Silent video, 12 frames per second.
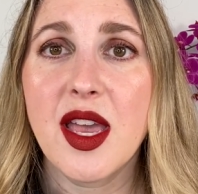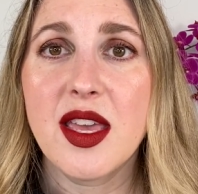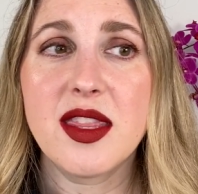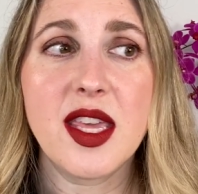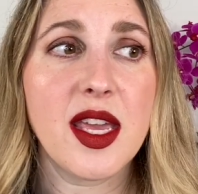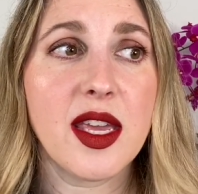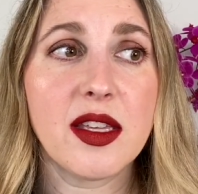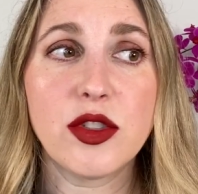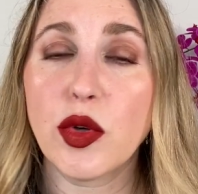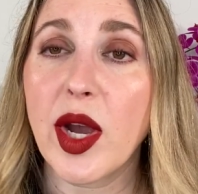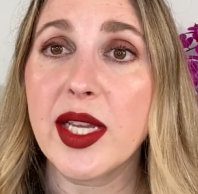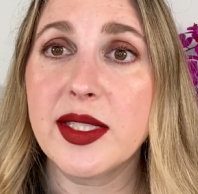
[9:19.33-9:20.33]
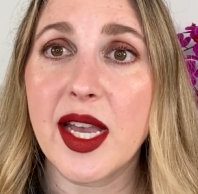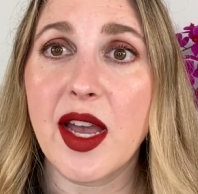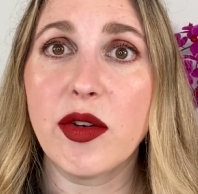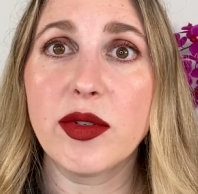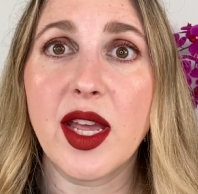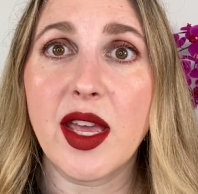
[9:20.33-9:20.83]
they dry
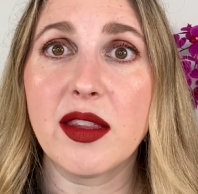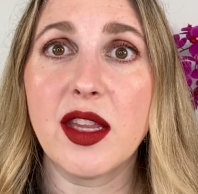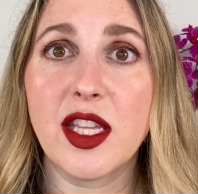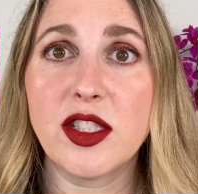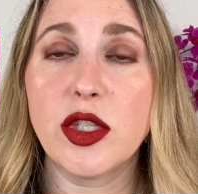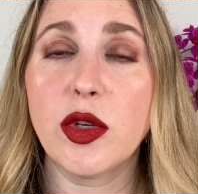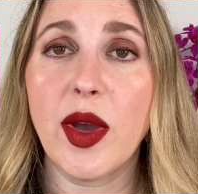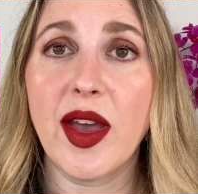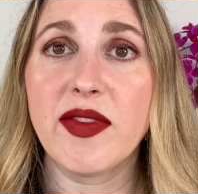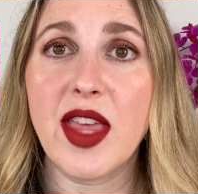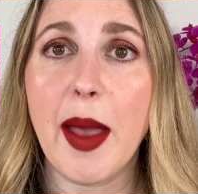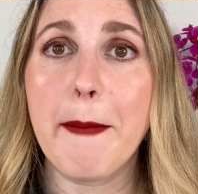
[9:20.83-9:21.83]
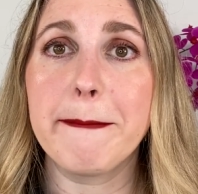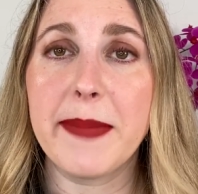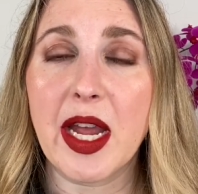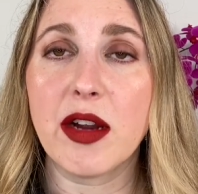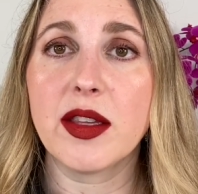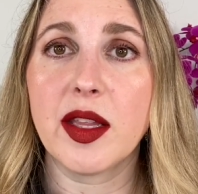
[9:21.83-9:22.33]
down and they do have that
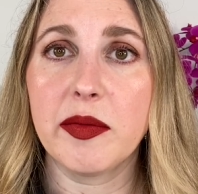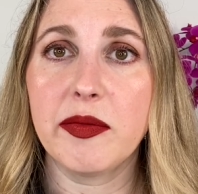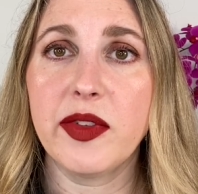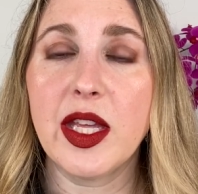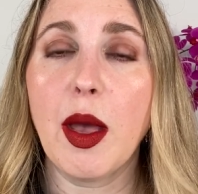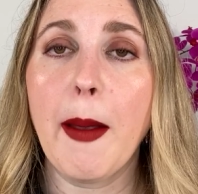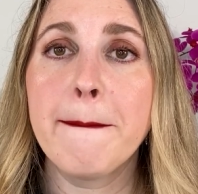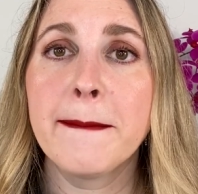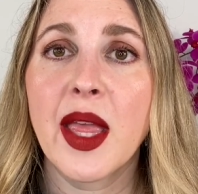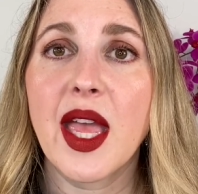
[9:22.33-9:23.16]
bare lip feel.